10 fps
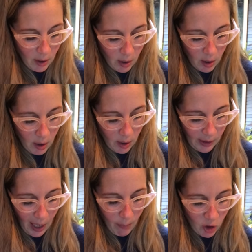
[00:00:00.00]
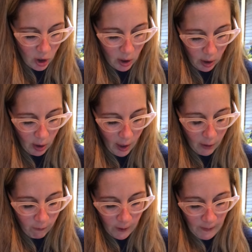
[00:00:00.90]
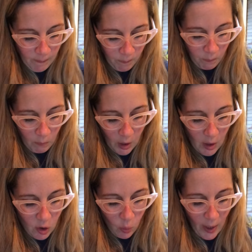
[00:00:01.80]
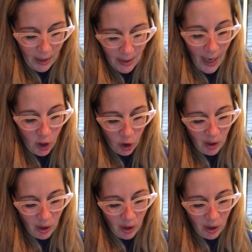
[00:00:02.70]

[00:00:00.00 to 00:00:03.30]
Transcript: the cabbage until it kind of is the right texture.